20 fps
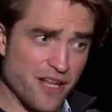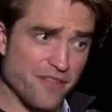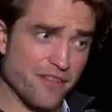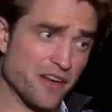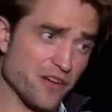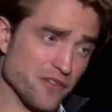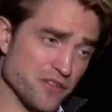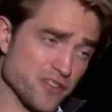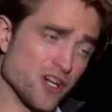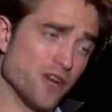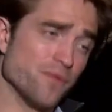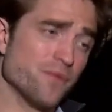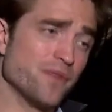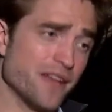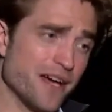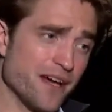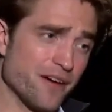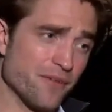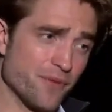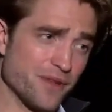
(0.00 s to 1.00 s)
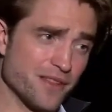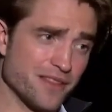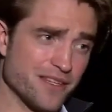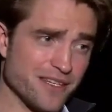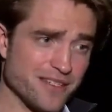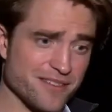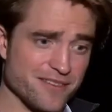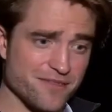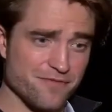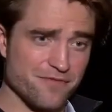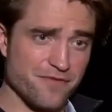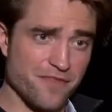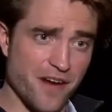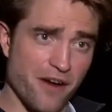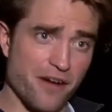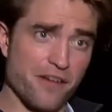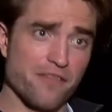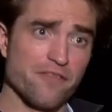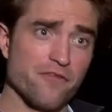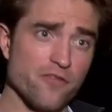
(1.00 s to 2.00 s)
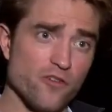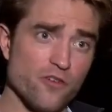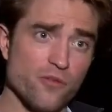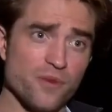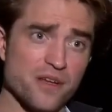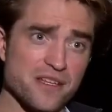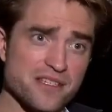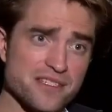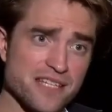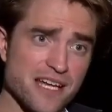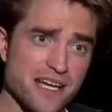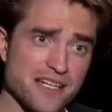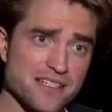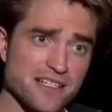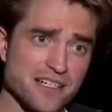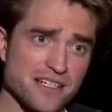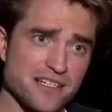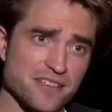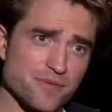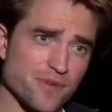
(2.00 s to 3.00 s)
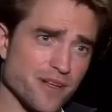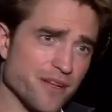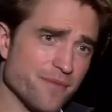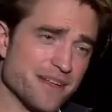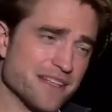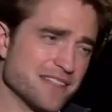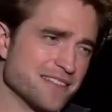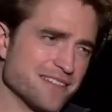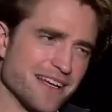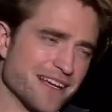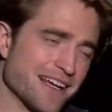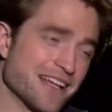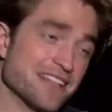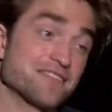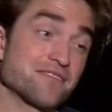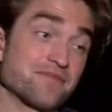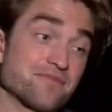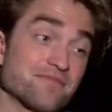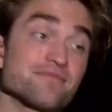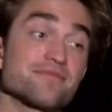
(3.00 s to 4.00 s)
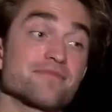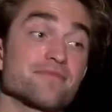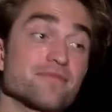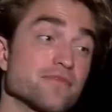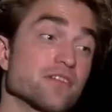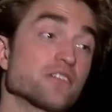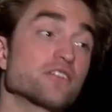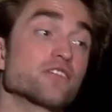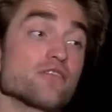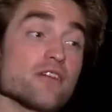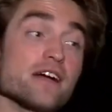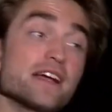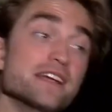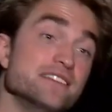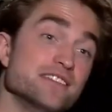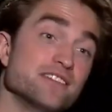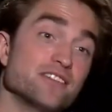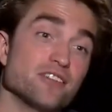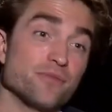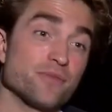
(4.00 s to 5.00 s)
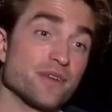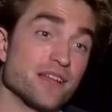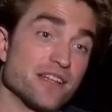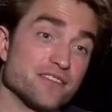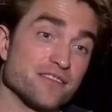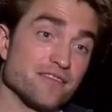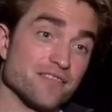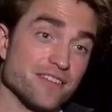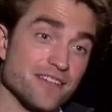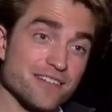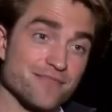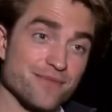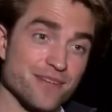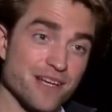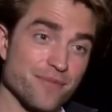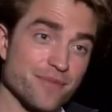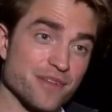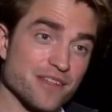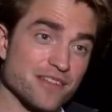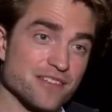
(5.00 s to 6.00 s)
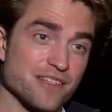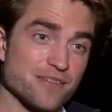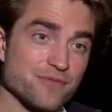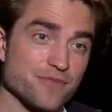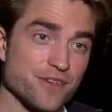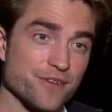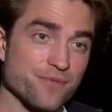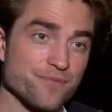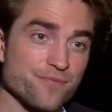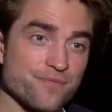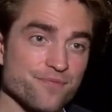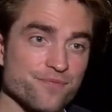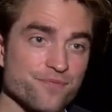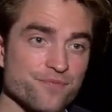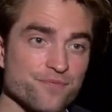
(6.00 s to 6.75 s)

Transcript: And then on top of that, with this very formal aesthetic as well, I mean, it's like, it's a crazy combination of things we have at the same time.